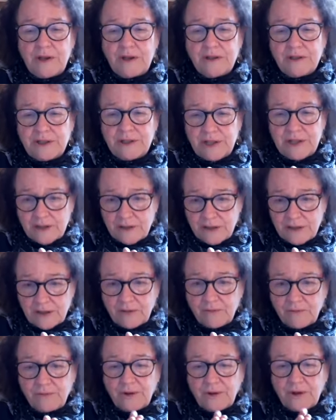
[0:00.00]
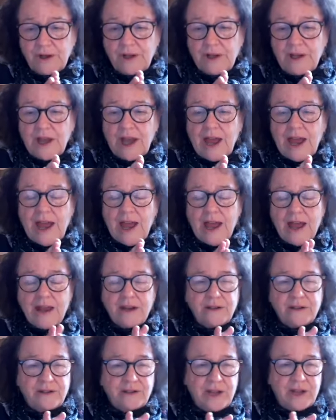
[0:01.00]
incentive.
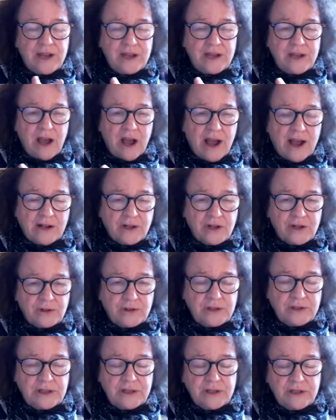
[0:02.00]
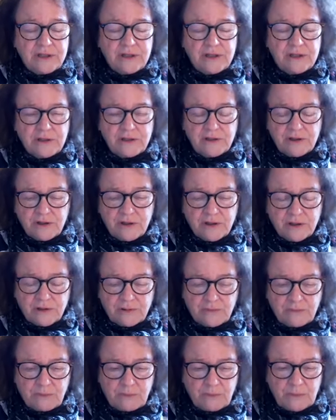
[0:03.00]
And they actually,
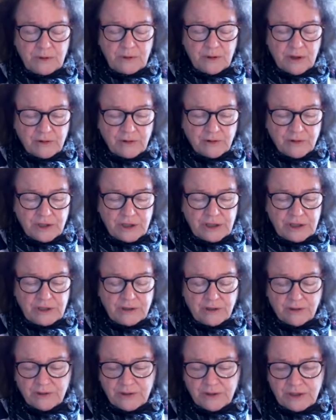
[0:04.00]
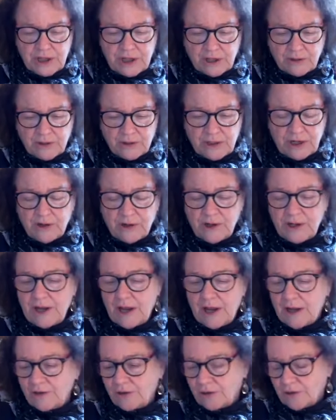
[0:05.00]
the energy
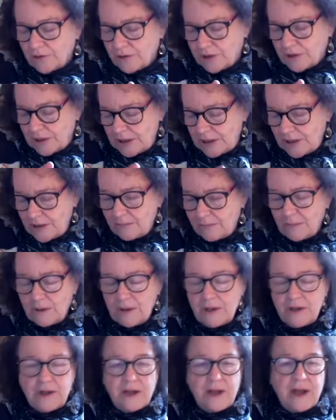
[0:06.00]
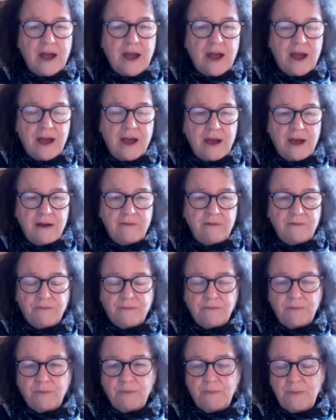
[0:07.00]
secretary and her team have
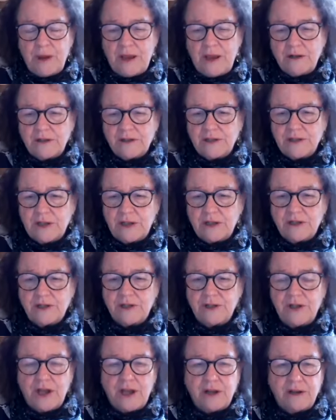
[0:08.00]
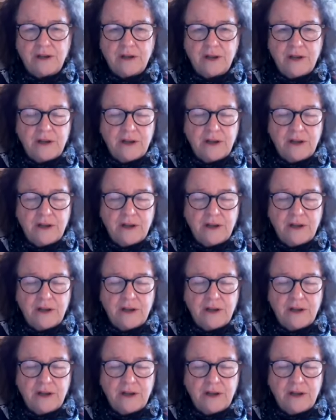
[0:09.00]
made it such that